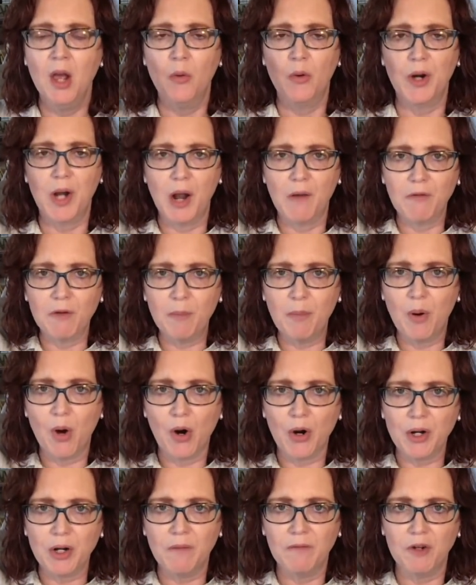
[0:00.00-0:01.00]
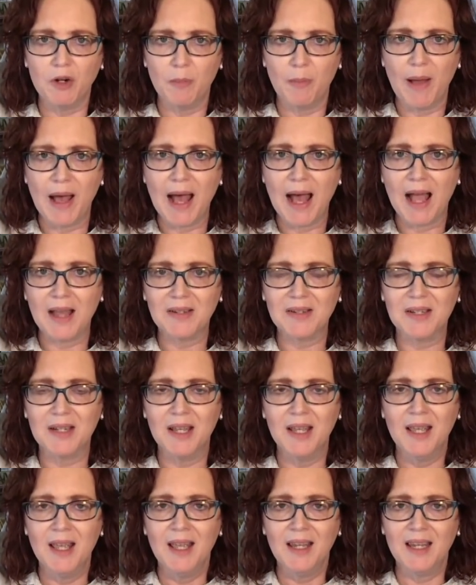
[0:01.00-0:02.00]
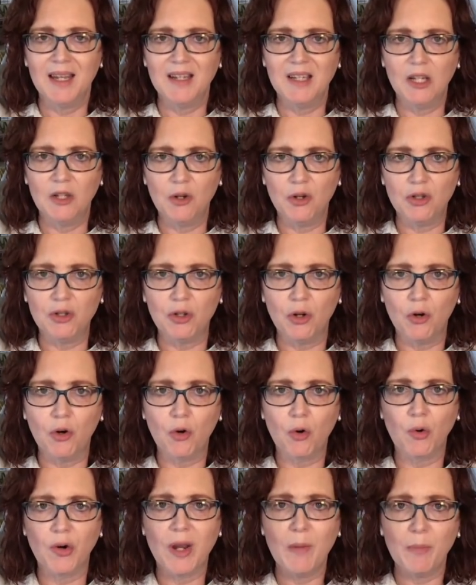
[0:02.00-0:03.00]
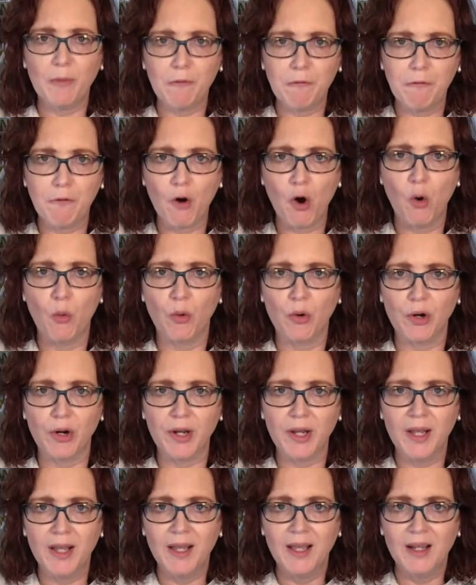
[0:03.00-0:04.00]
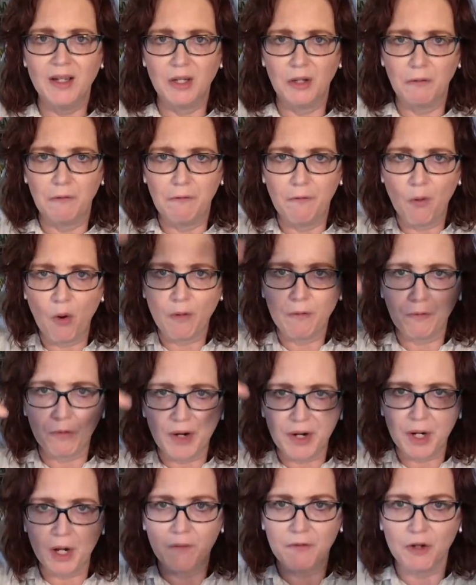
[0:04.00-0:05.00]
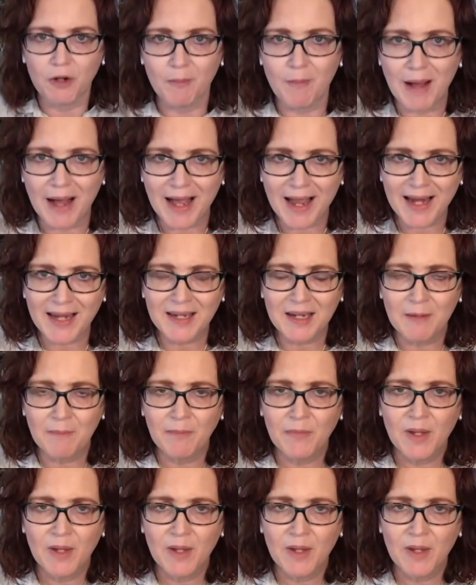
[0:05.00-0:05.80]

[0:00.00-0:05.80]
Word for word: Whatever part of your past continues to creep forward to the forefront of your mind,